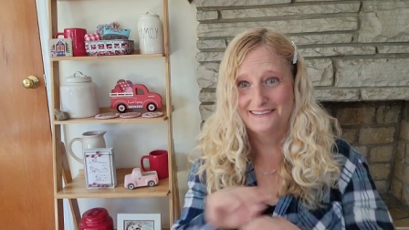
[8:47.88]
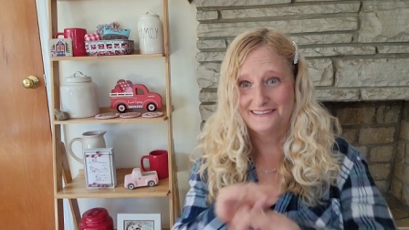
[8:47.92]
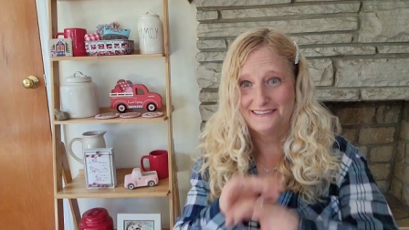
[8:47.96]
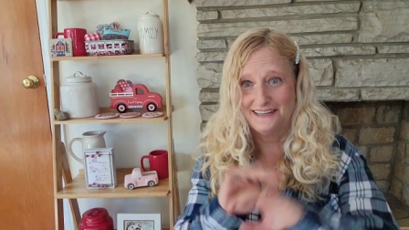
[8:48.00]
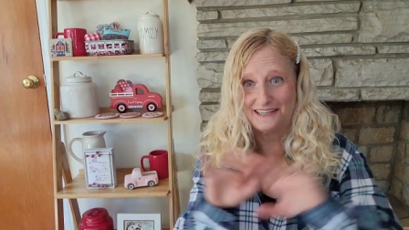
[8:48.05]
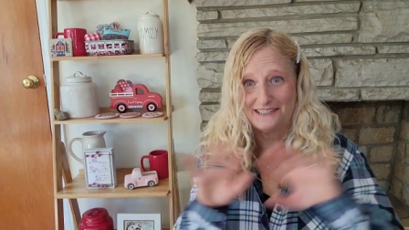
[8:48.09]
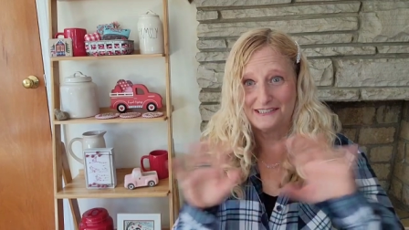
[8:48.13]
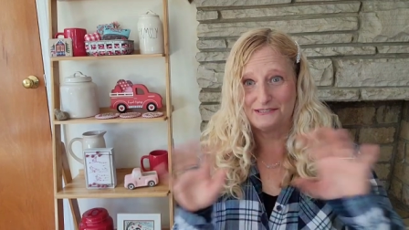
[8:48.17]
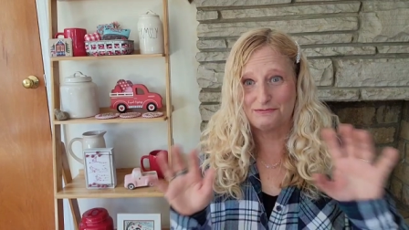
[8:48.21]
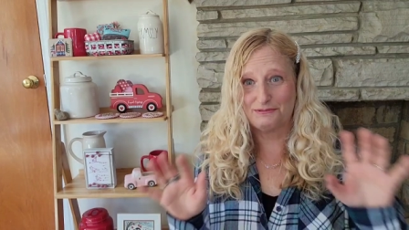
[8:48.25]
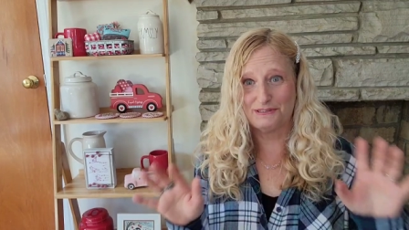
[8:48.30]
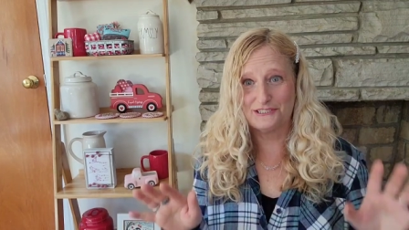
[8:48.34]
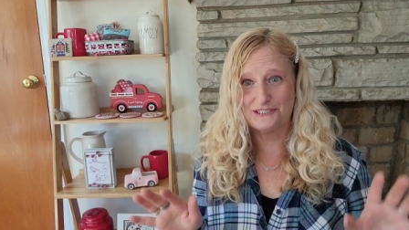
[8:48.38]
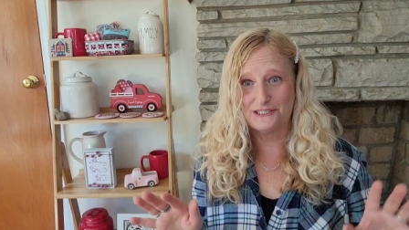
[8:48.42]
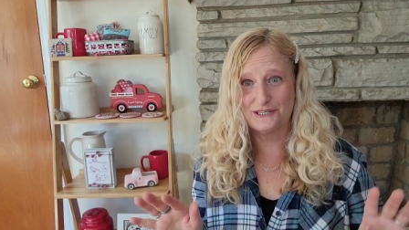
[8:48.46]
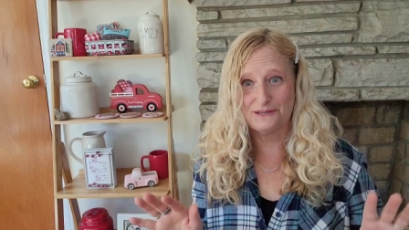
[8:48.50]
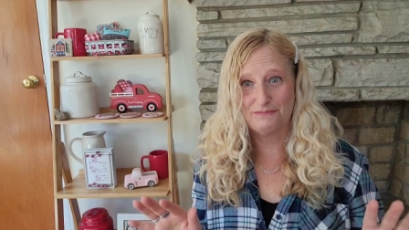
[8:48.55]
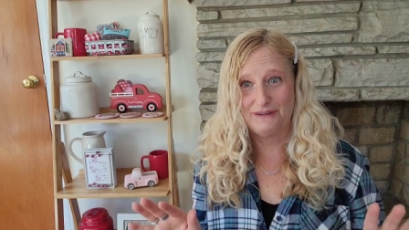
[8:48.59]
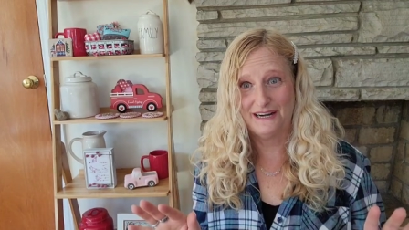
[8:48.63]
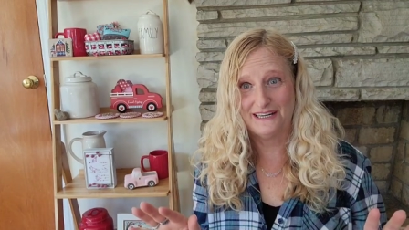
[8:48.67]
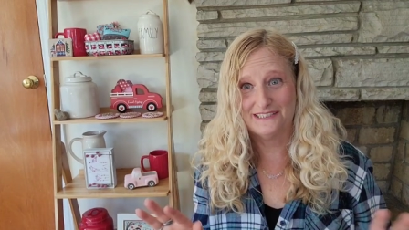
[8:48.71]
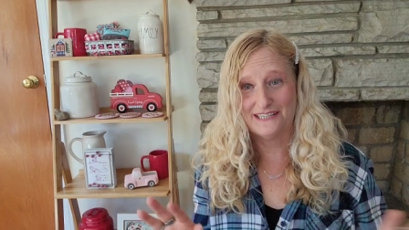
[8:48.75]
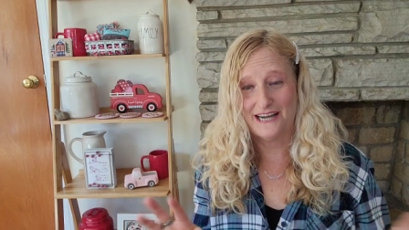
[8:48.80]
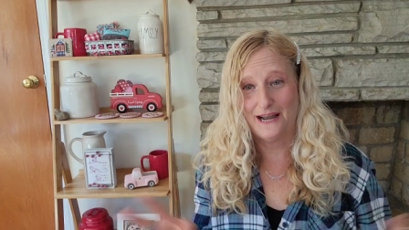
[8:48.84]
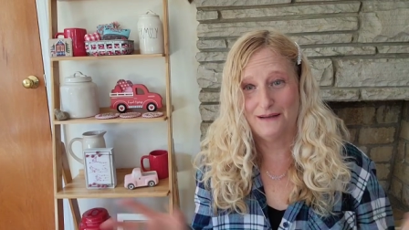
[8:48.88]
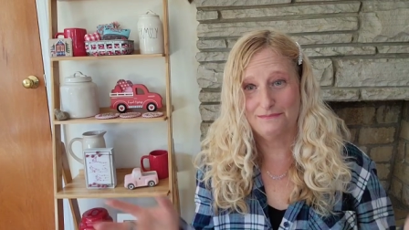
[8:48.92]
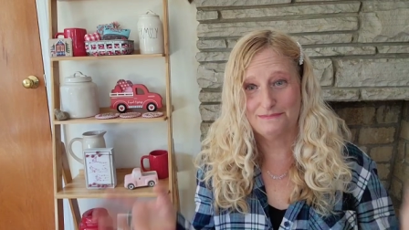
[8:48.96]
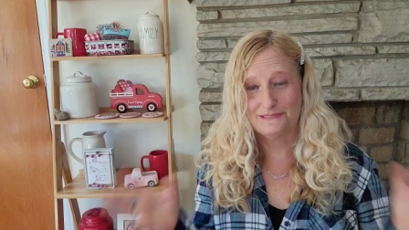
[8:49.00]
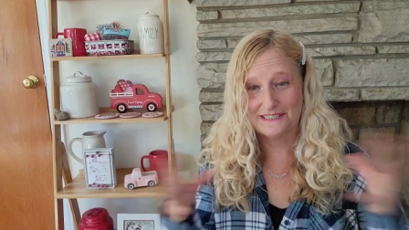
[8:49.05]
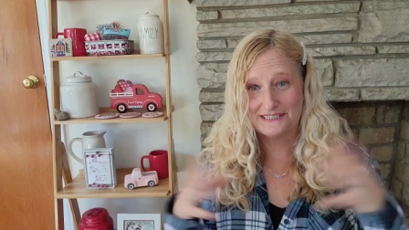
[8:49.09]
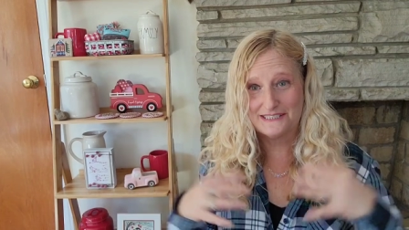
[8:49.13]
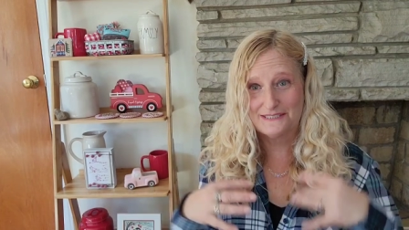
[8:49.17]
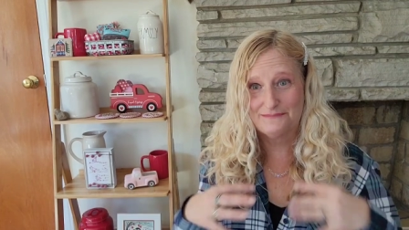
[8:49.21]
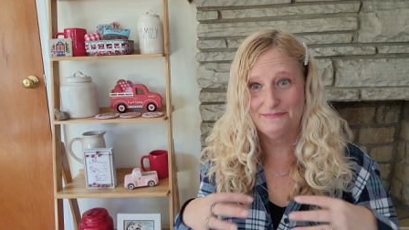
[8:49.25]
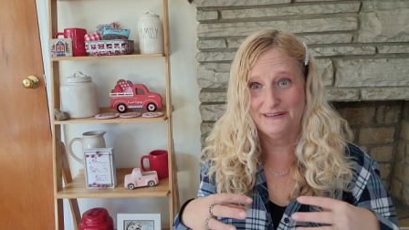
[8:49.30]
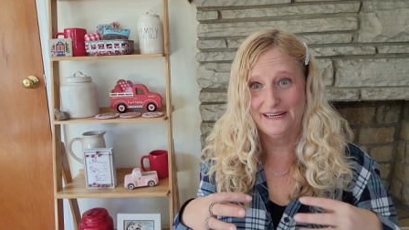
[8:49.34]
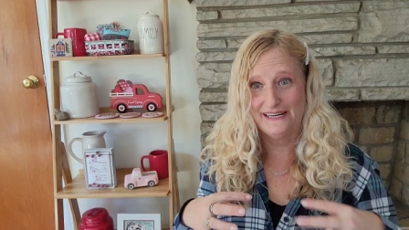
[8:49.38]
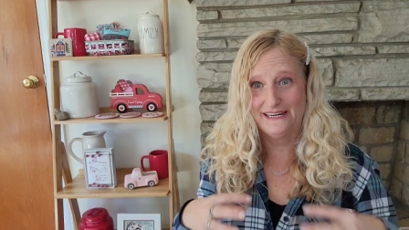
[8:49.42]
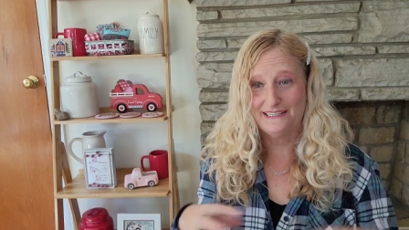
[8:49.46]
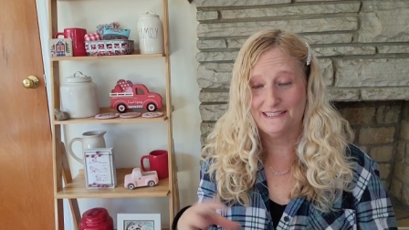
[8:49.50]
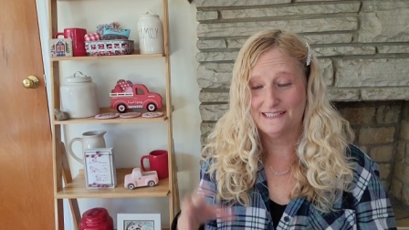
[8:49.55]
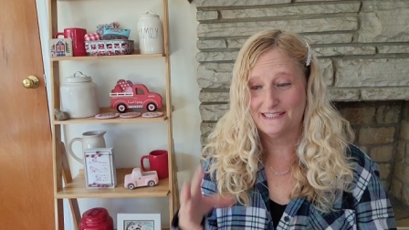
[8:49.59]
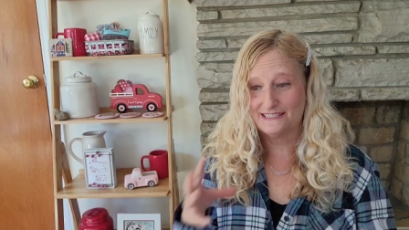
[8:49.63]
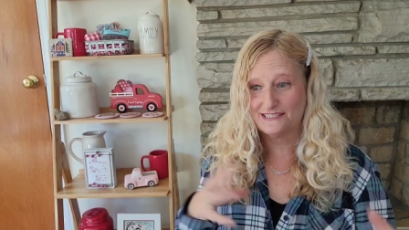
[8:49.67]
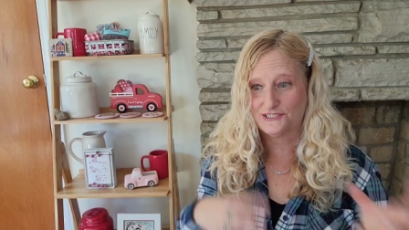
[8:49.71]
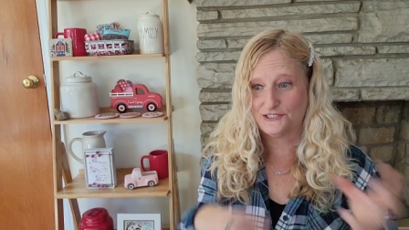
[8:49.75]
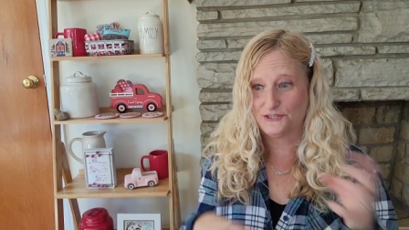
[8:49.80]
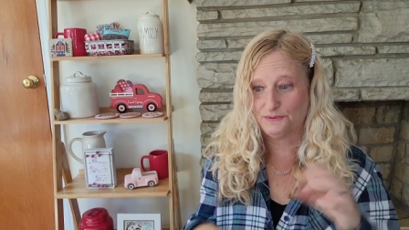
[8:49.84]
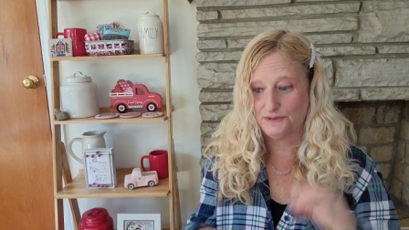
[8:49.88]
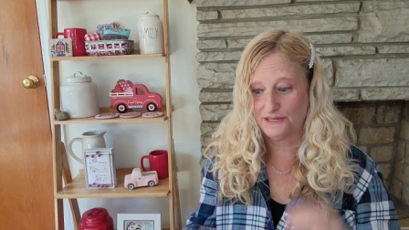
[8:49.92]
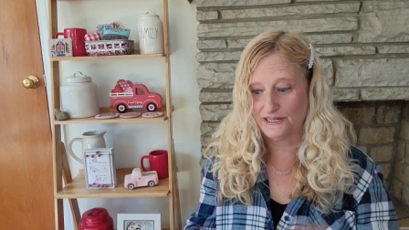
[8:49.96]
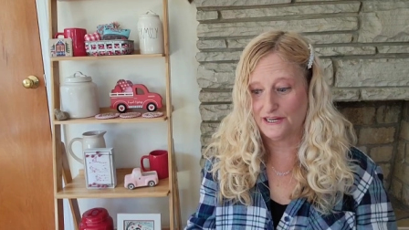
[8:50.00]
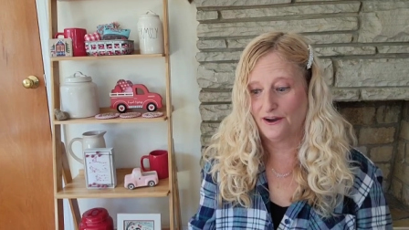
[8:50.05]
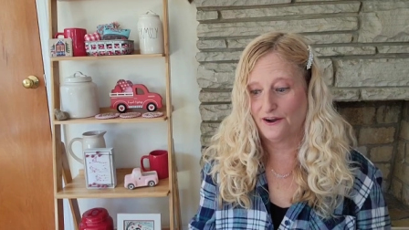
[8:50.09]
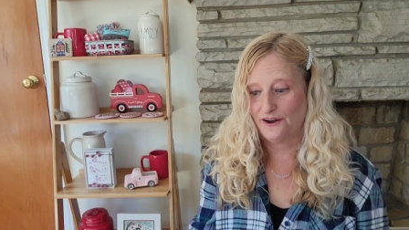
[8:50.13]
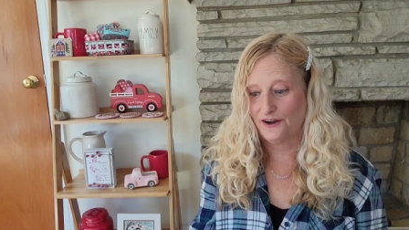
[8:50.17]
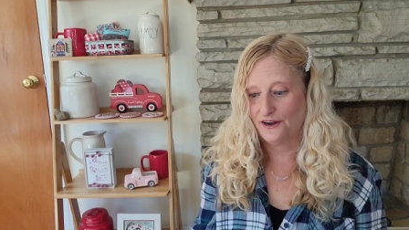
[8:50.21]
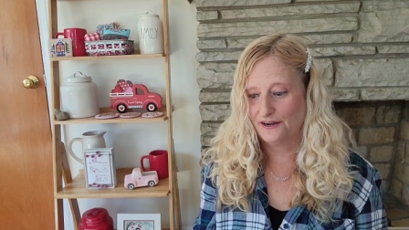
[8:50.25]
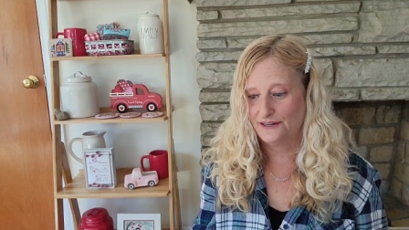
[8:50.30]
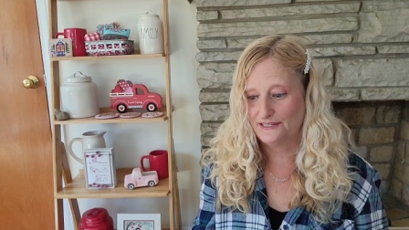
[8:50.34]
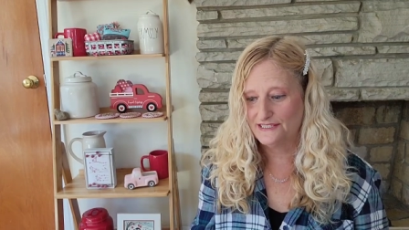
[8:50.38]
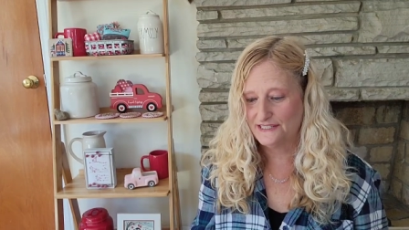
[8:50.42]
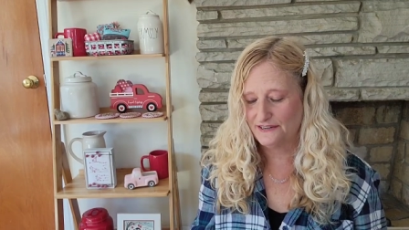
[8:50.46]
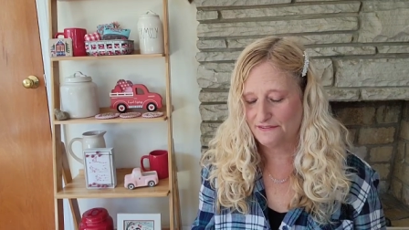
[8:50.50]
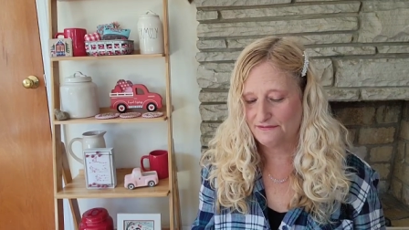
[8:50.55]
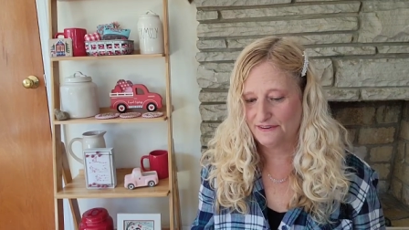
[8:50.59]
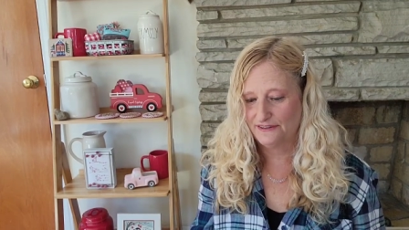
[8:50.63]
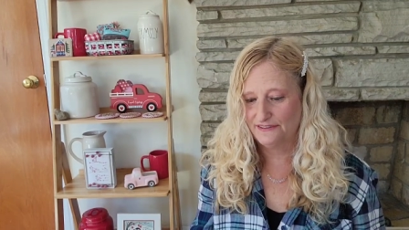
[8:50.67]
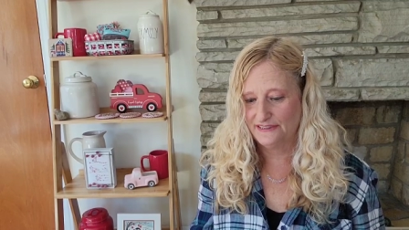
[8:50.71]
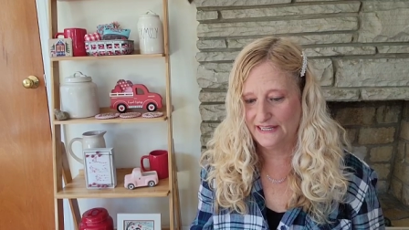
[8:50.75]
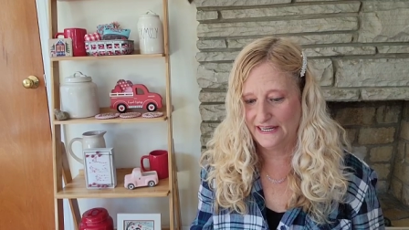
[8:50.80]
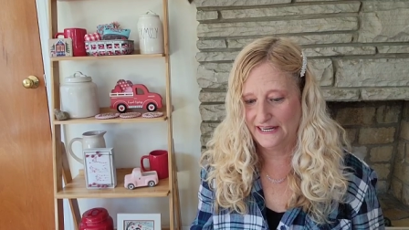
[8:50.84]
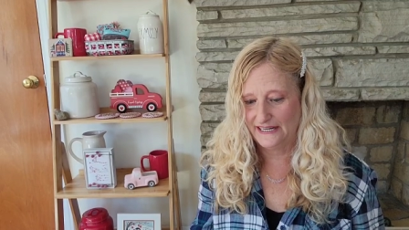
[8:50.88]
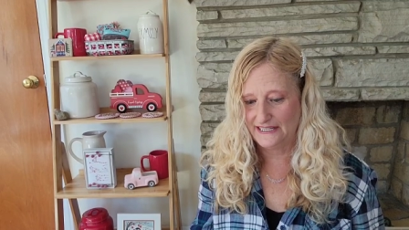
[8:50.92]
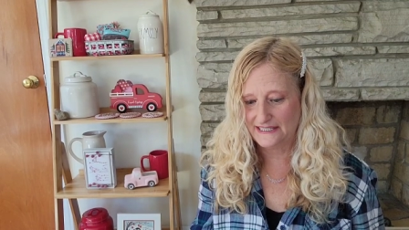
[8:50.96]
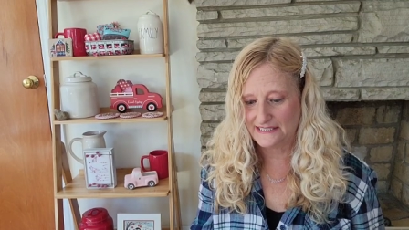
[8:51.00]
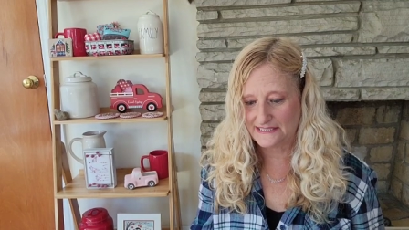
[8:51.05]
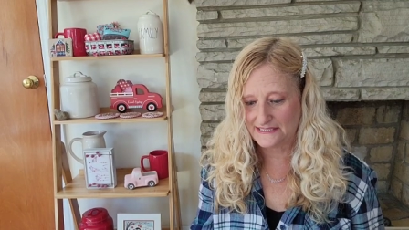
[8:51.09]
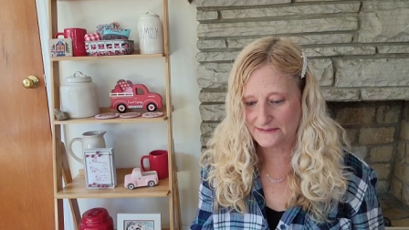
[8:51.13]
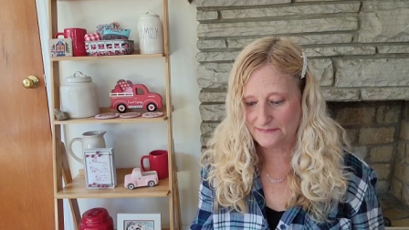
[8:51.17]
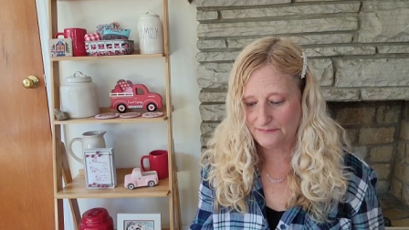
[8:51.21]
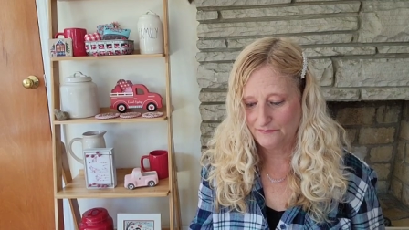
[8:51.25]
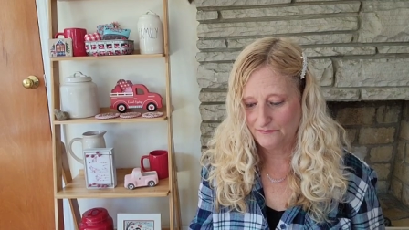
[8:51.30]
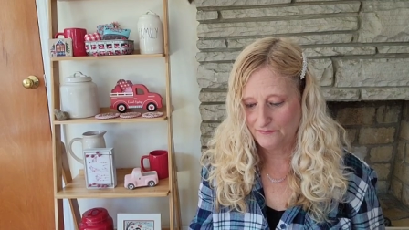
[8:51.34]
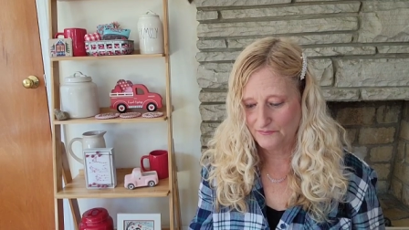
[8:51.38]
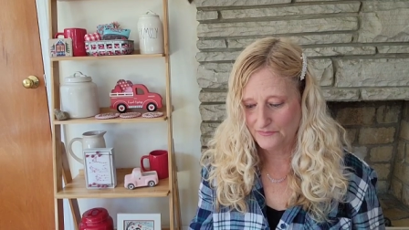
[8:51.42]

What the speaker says: not switching my job, just me, just doing different things.